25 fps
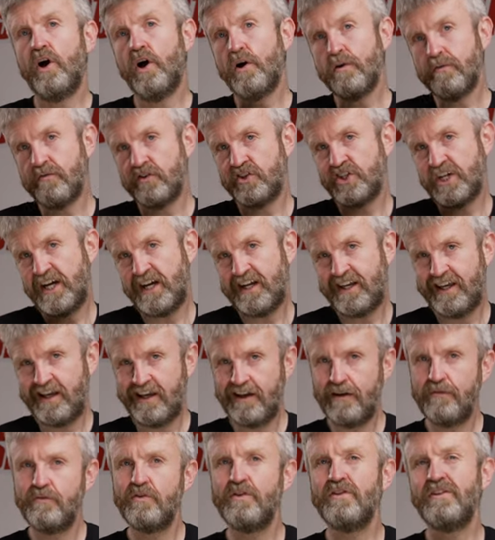over jacket
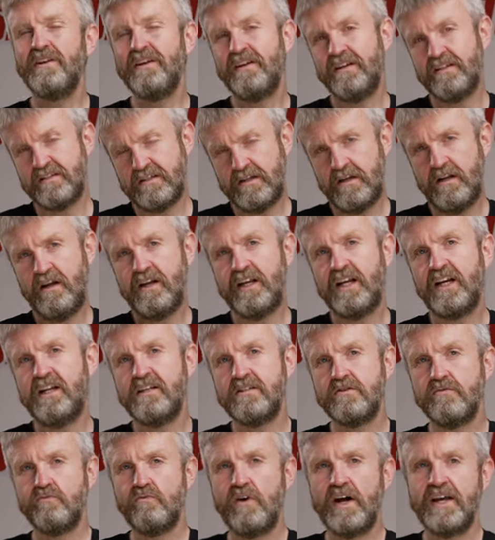if you think it's likely
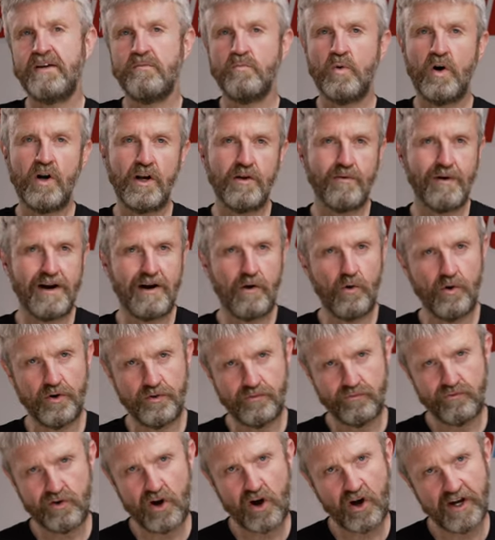to rain while you're out on
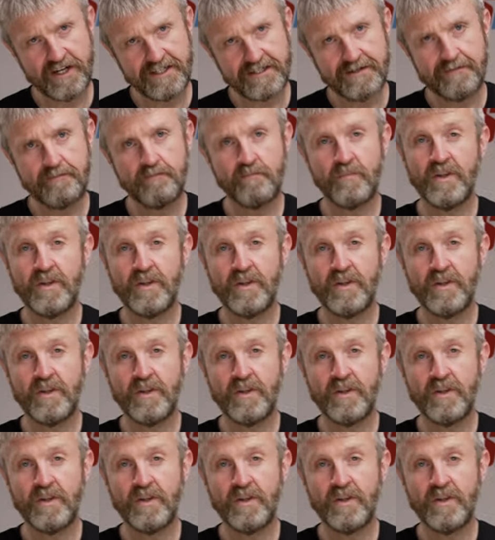a ride.